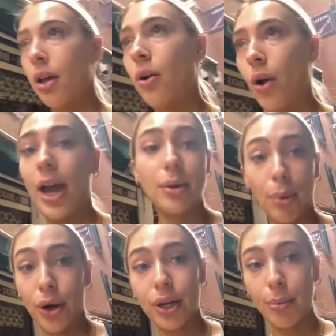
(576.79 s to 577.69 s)
Oh, I had a
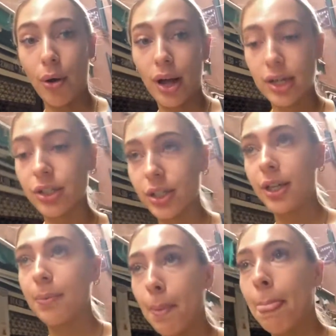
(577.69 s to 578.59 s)
poke bowl actually.
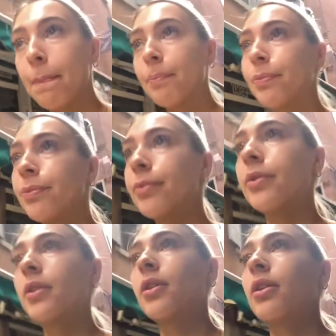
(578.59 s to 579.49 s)

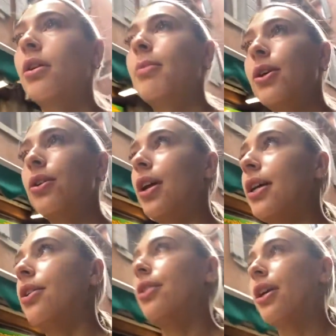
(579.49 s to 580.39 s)
Oh my god, I
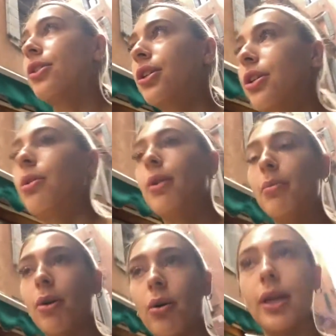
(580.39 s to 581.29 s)
don't actually know where I'm
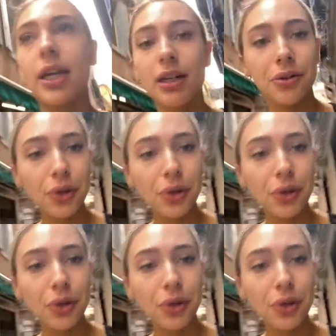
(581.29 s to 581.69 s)
going.